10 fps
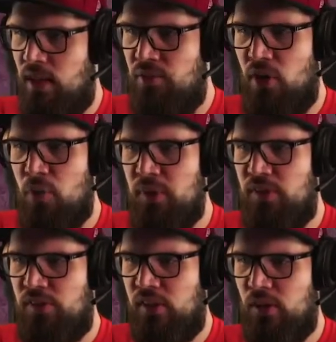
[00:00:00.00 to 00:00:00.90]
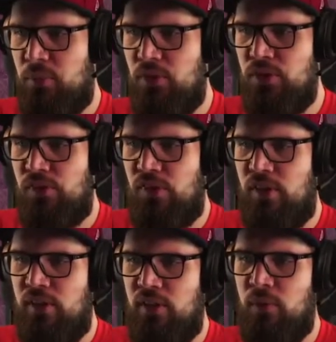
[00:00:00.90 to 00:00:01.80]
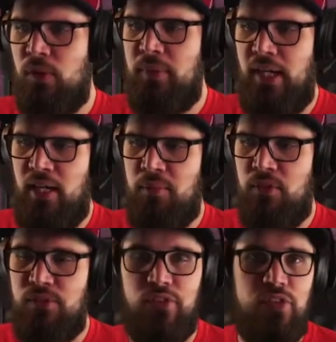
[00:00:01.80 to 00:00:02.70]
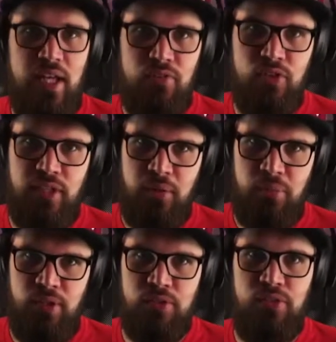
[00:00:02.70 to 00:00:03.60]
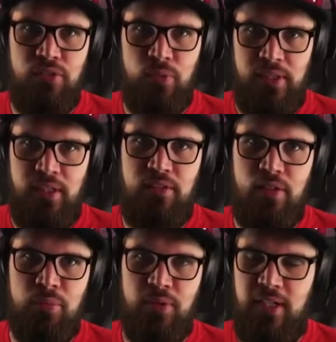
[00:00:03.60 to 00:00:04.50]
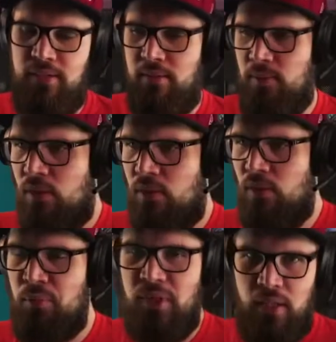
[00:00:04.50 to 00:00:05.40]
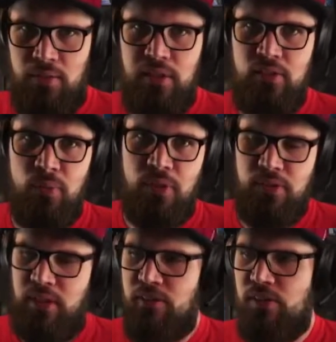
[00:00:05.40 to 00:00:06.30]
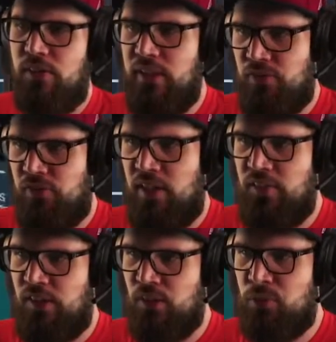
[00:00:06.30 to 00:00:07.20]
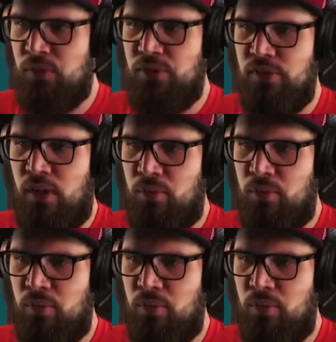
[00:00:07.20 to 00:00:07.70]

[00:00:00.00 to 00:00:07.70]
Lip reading: If you open the signal booster, you will be able to scan for depots with this upgrade. Right below it, you want to install the advanced signal booster